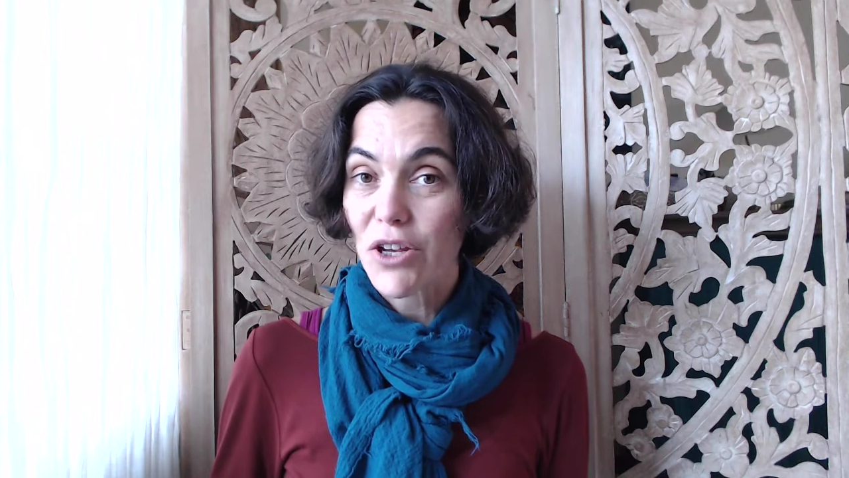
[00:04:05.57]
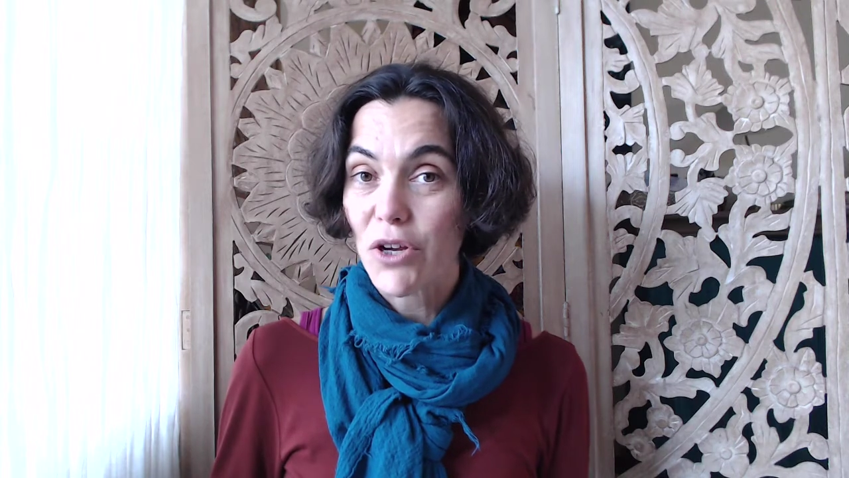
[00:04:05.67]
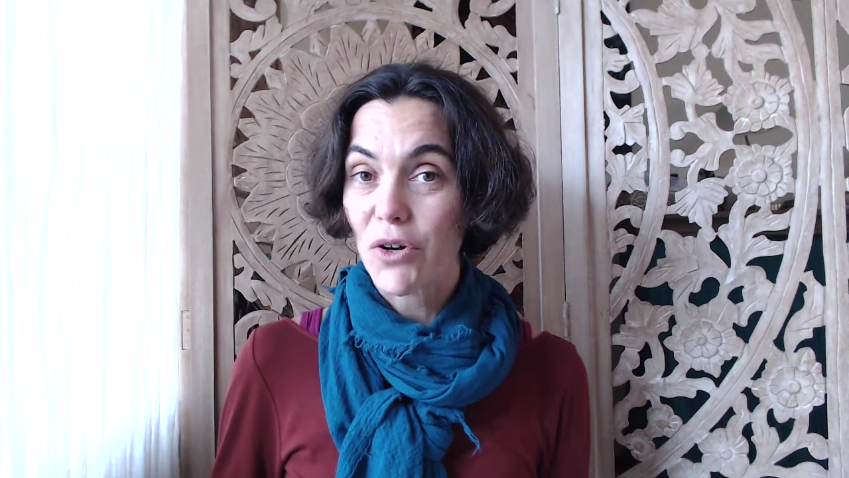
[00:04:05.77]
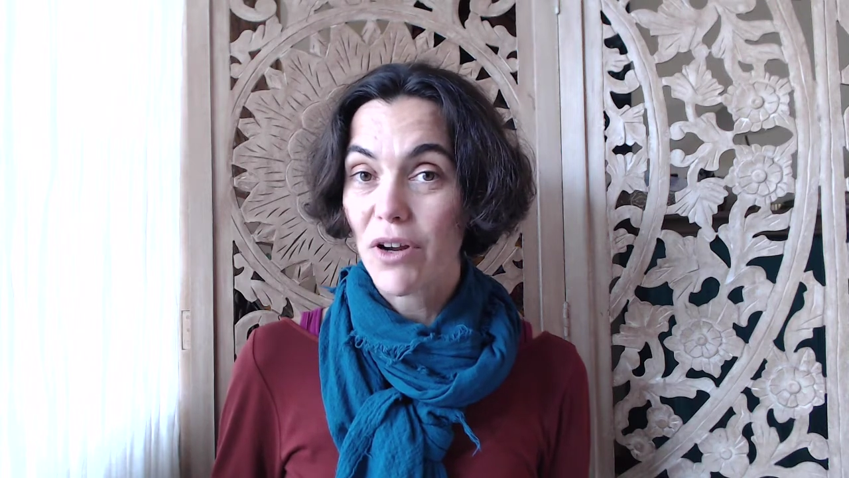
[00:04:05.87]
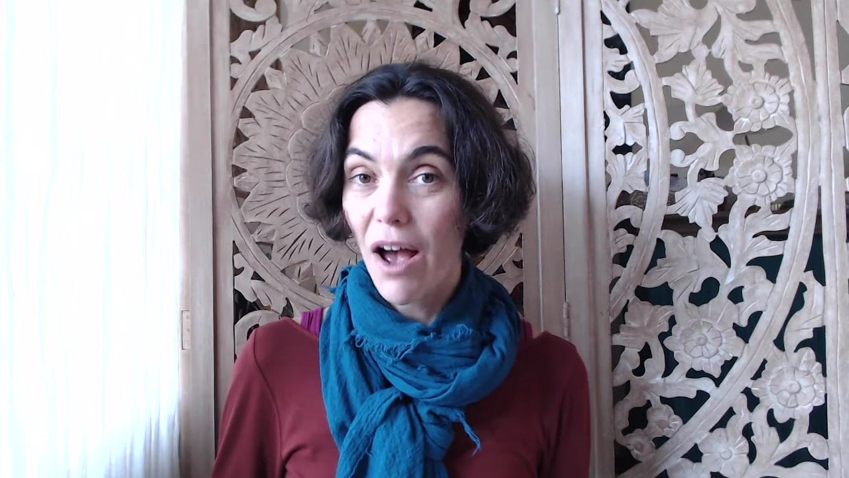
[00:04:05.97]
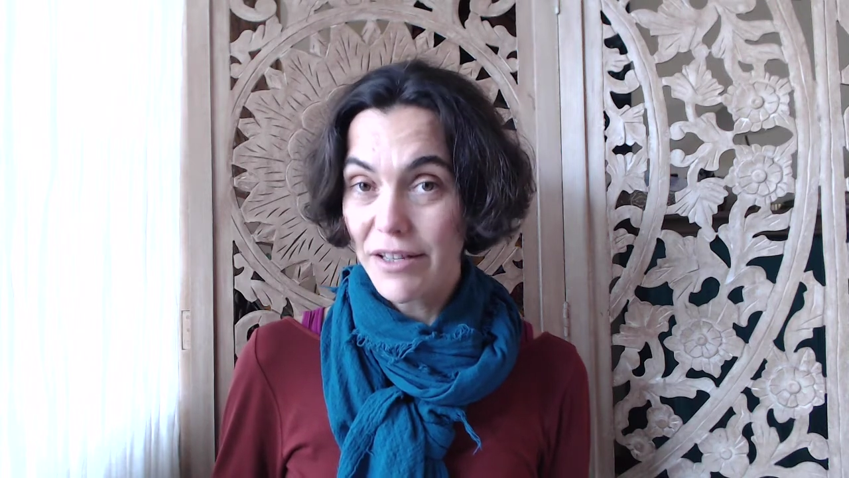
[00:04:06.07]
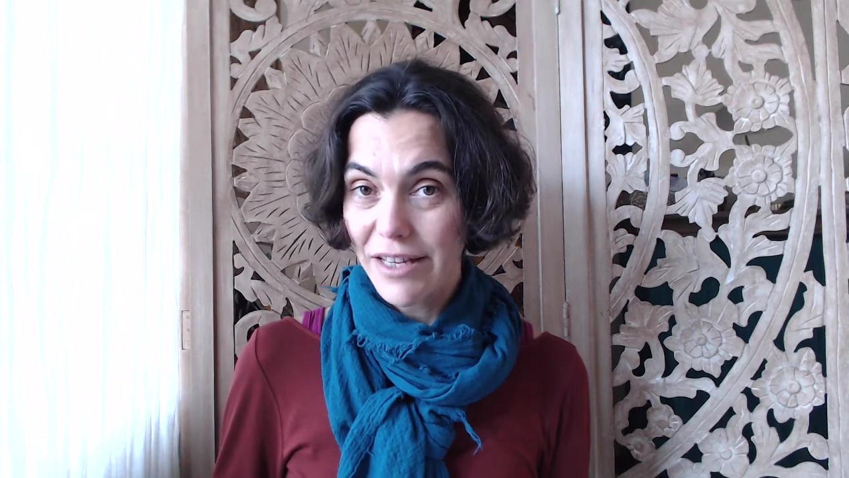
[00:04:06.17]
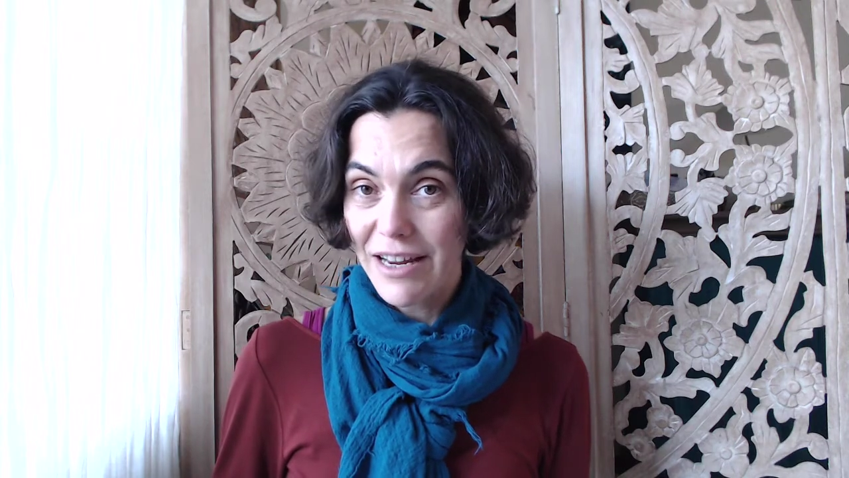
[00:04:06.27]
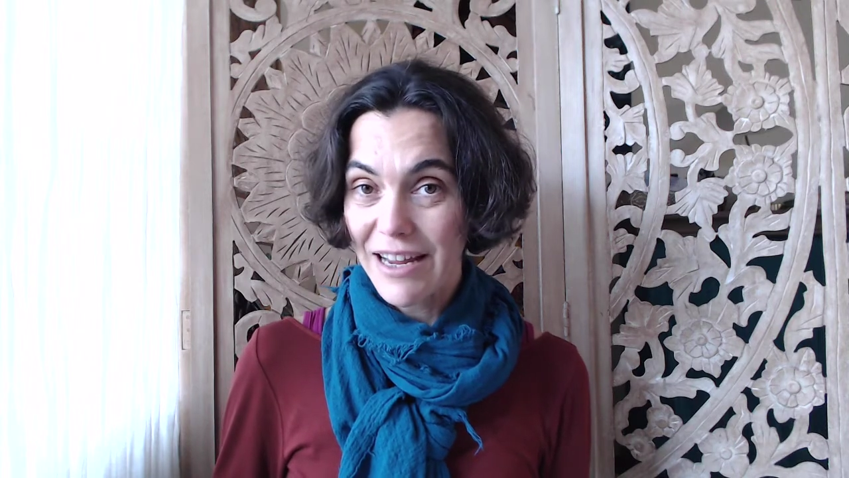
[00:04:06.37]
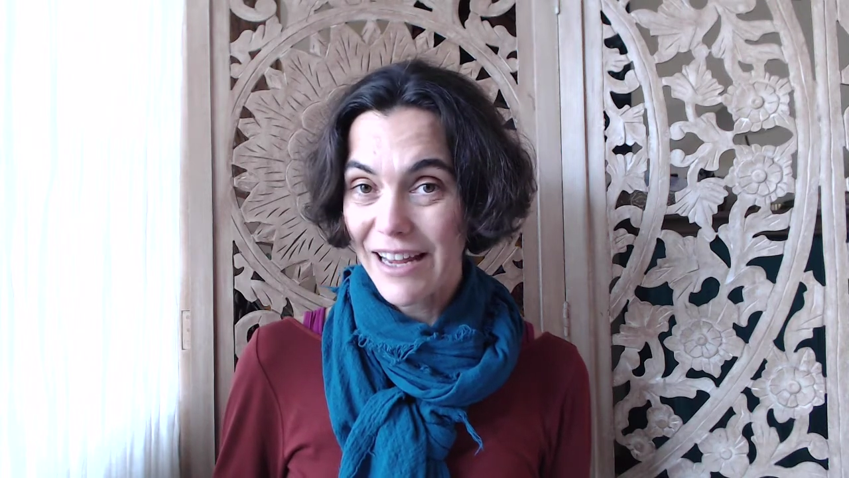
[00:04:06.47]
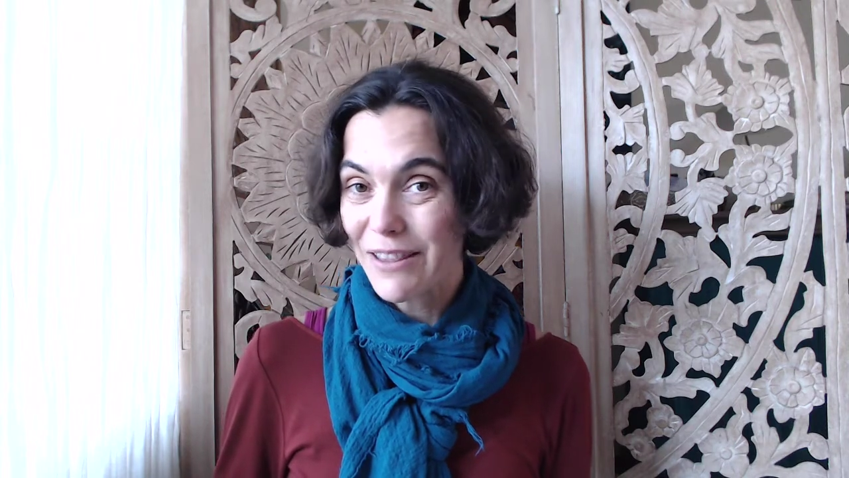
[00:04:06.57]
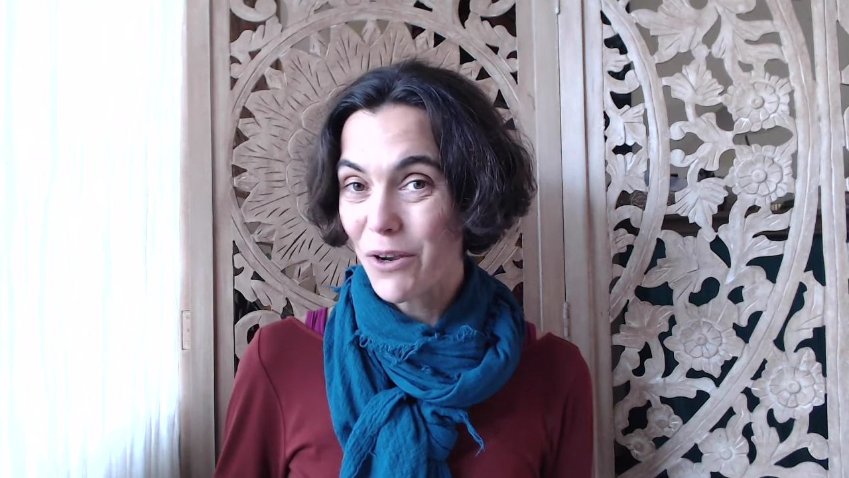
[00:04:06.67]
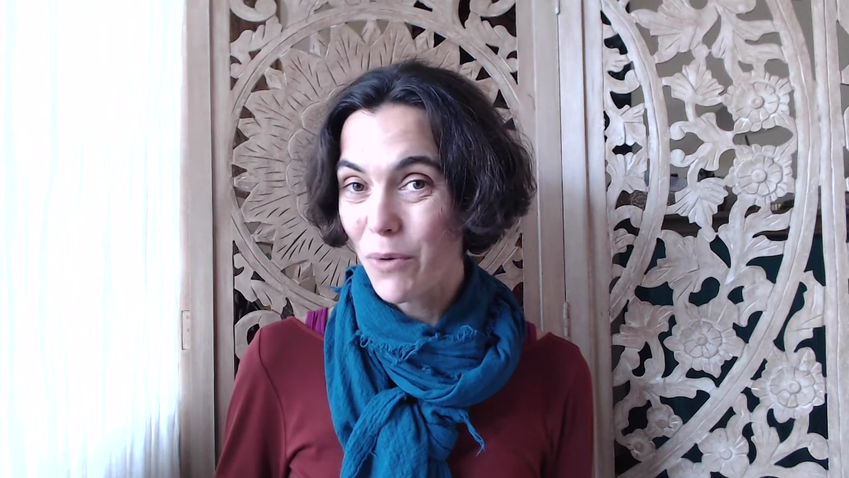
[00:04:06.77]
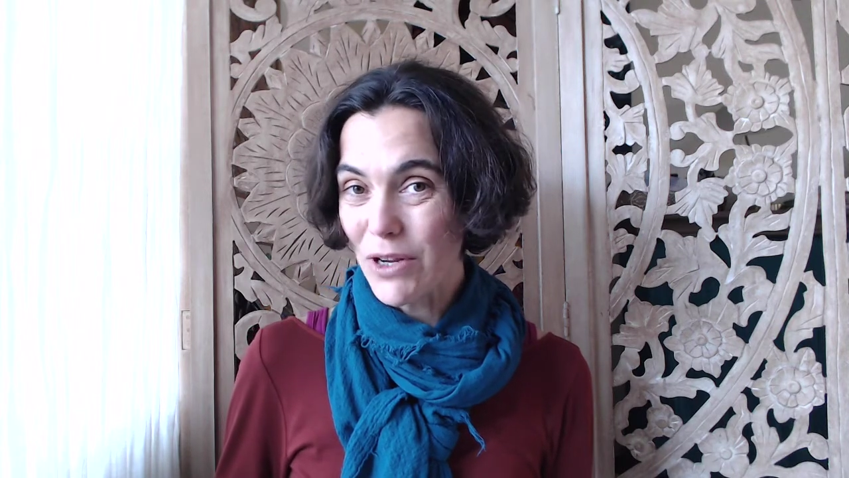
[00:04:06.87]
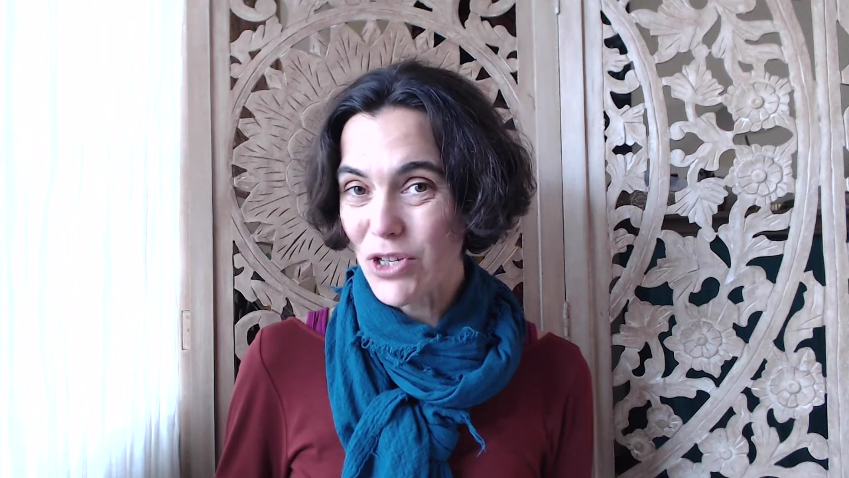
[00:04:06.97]
curiosity and
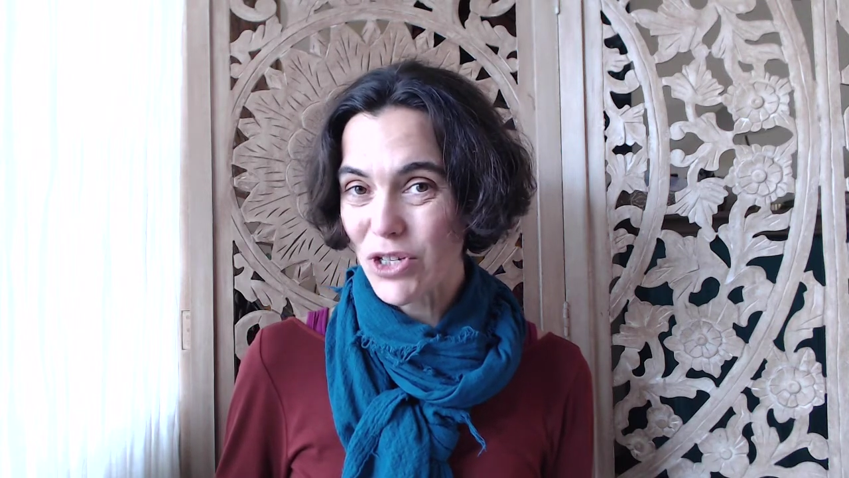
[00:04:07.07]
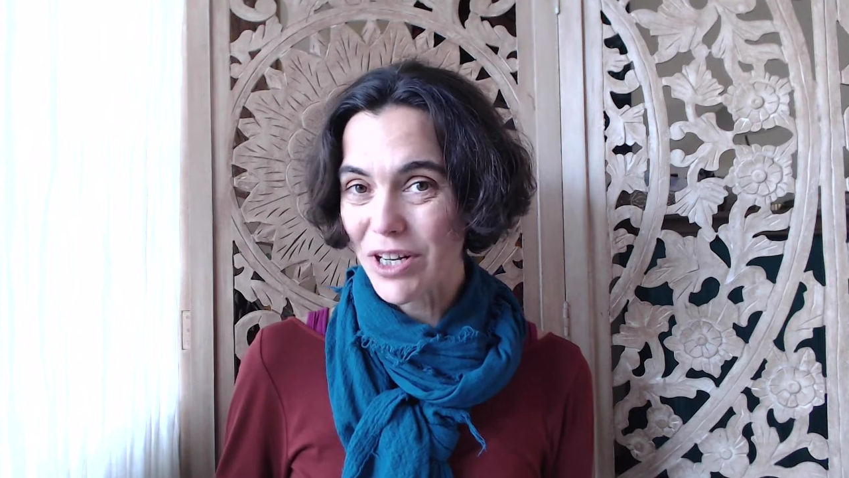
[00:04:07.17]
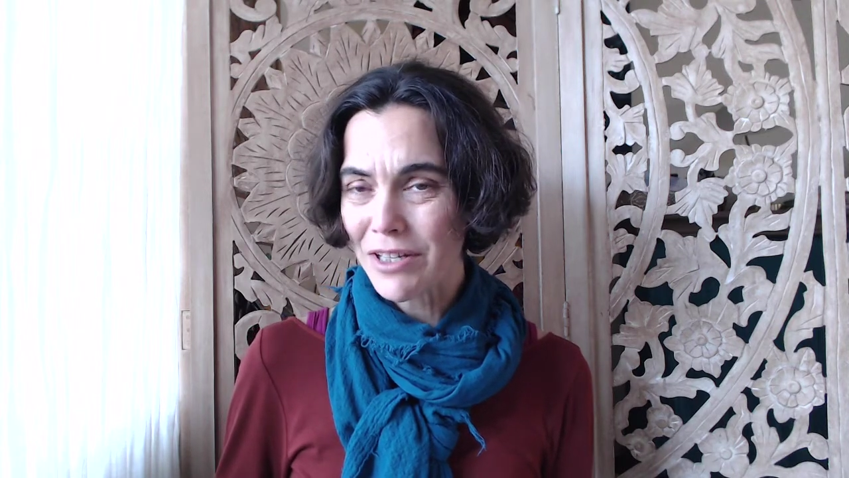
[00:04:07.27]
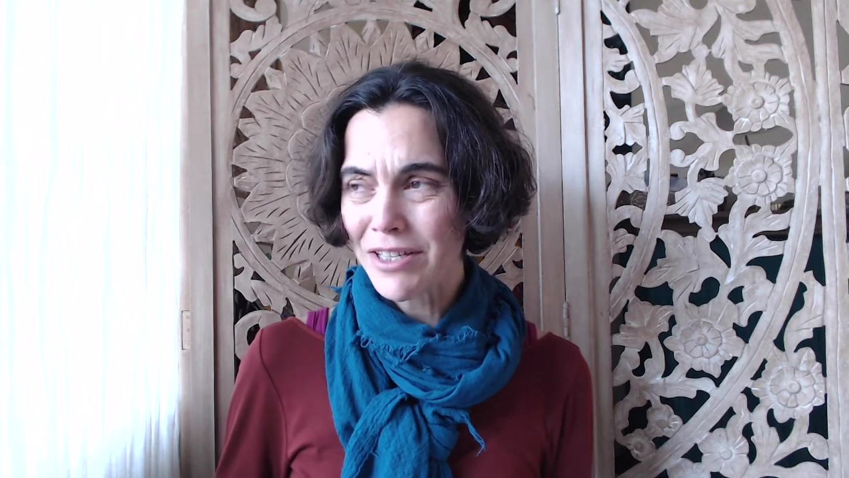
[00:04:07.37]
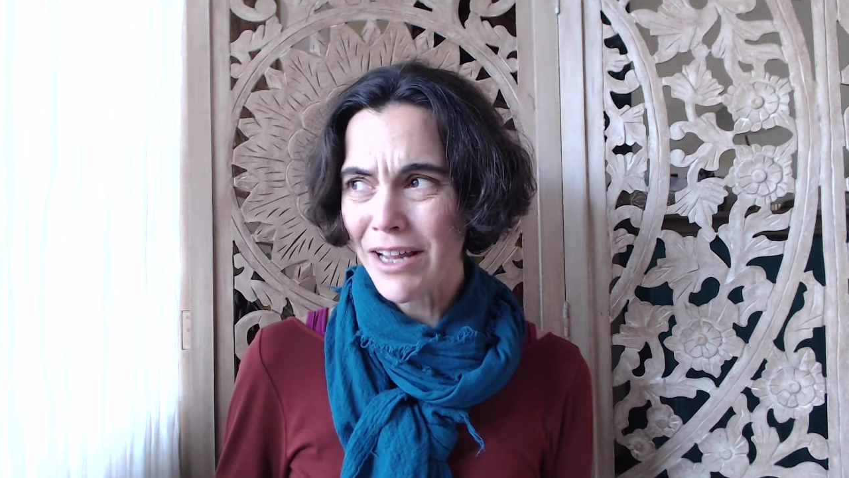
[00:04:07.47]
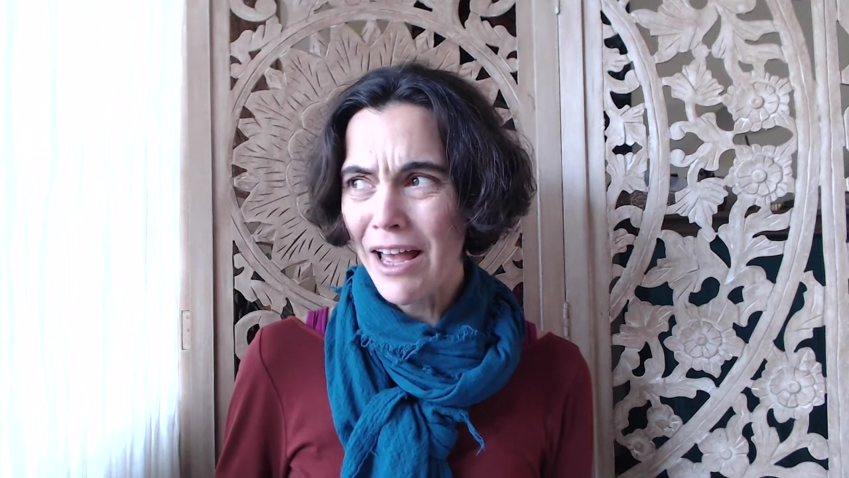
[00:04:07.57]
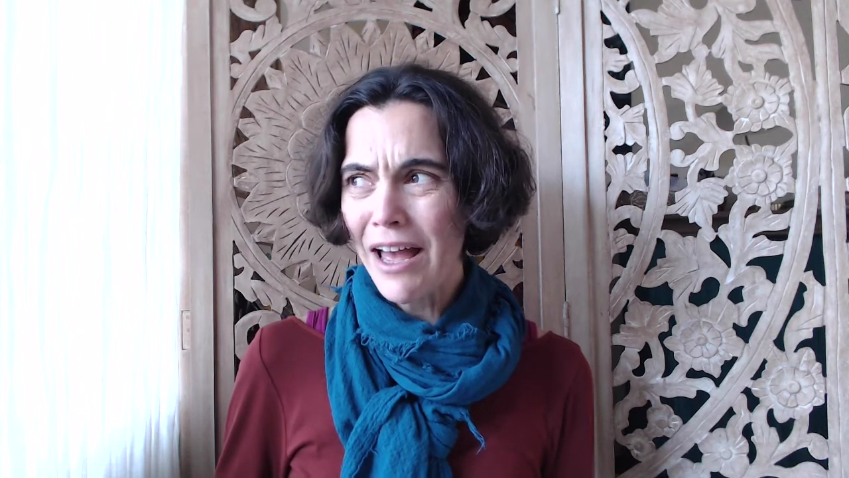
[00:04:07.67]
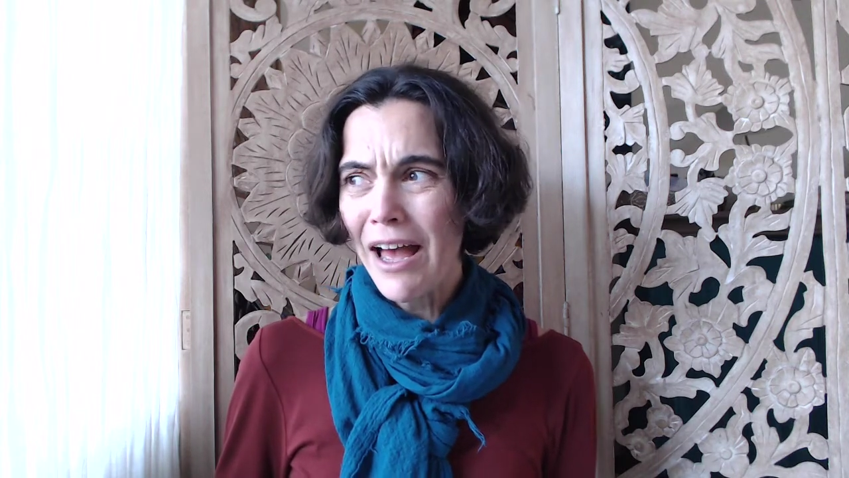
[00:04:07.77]
the questions.